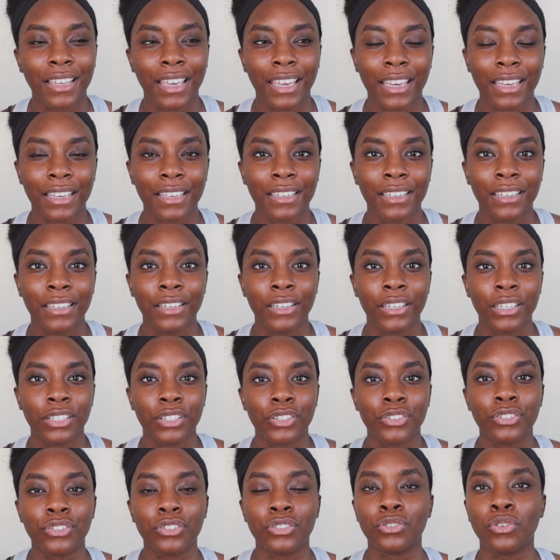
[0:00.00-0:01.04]
Like,
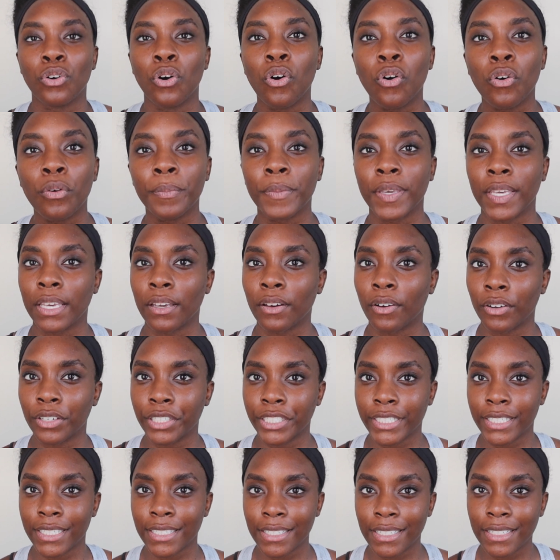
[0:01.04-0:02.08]
you just told me on
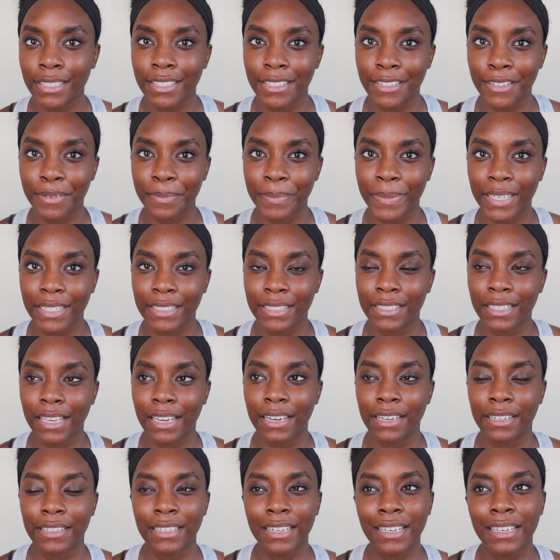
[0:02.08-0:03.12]
your system, it
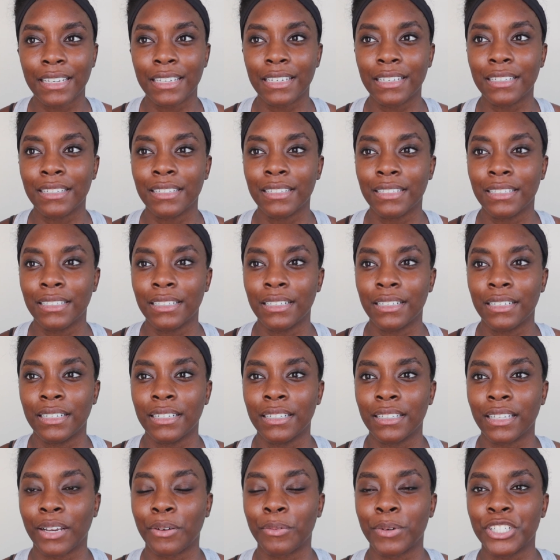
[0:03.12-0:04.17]
said it did.
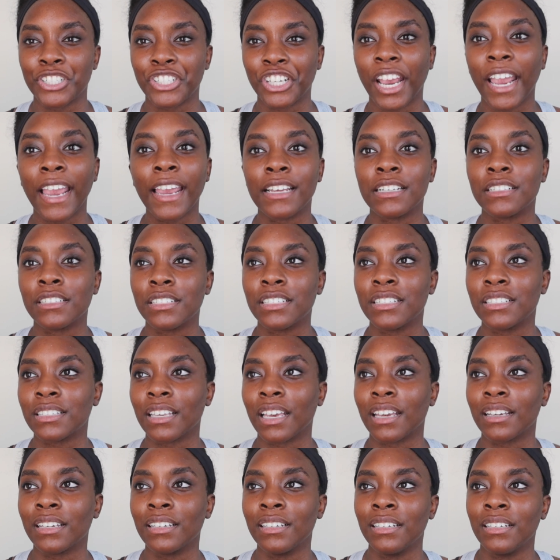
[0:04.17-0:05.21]
Like, what changed? He's
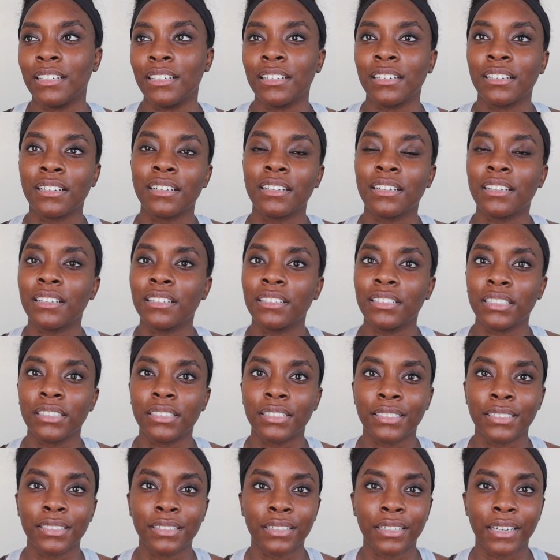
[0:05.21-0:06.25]
like, uh,
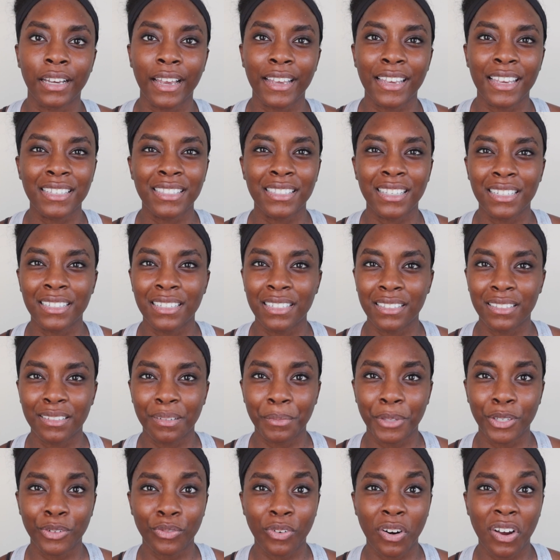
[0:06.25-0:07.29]
I guess I did
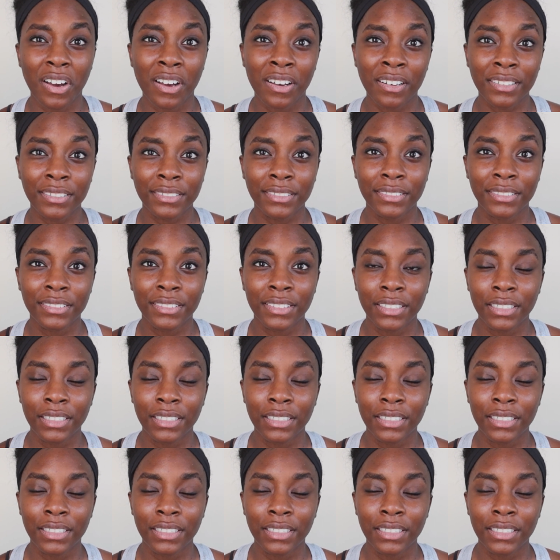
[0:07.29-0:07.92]
something wrong.